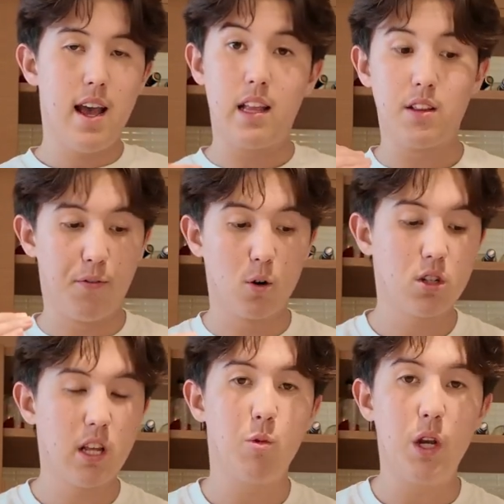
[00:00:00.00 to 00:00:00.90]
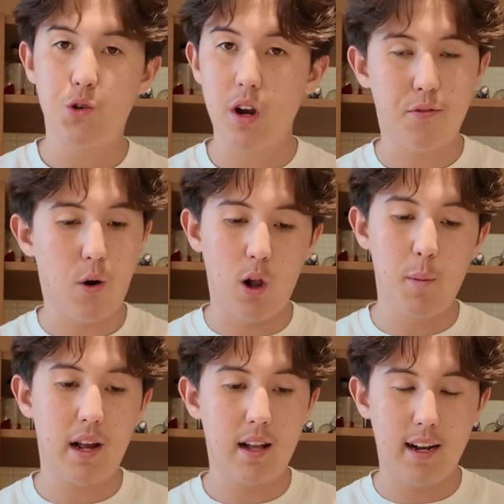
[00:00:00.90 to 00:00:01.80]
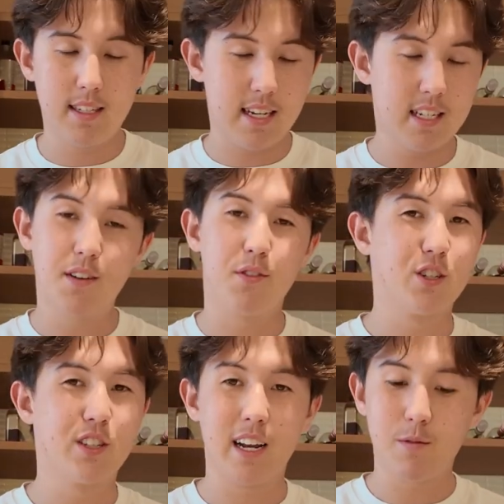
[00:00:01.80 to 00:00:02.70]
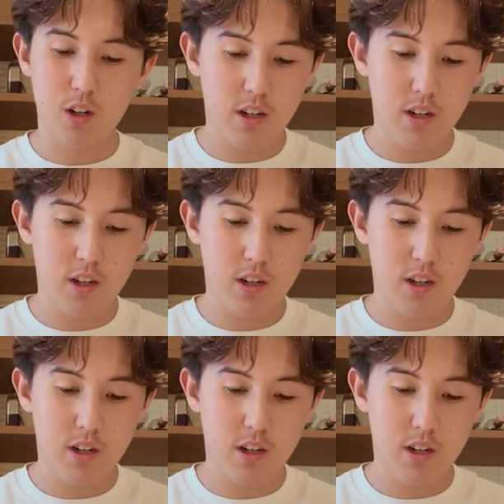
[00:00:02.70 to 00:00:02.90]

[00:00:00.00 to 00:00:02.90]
And the version that we create for all of my clients is the version that